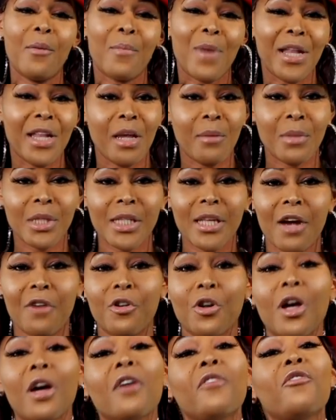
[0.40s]
my name is
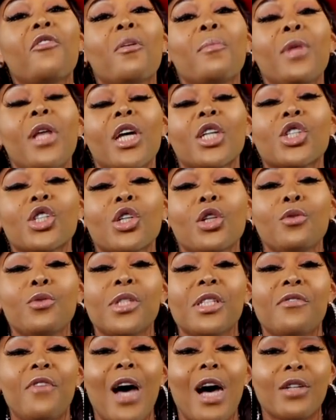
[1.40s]
Eyricka from the
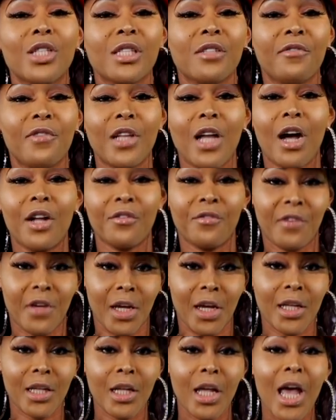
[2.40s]
exclusive house of
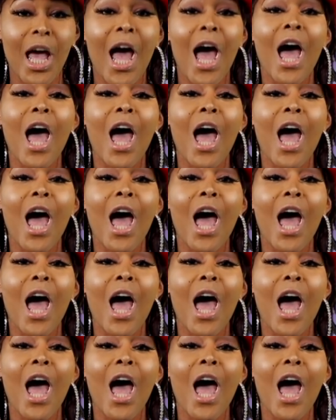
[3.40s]
Lanvin.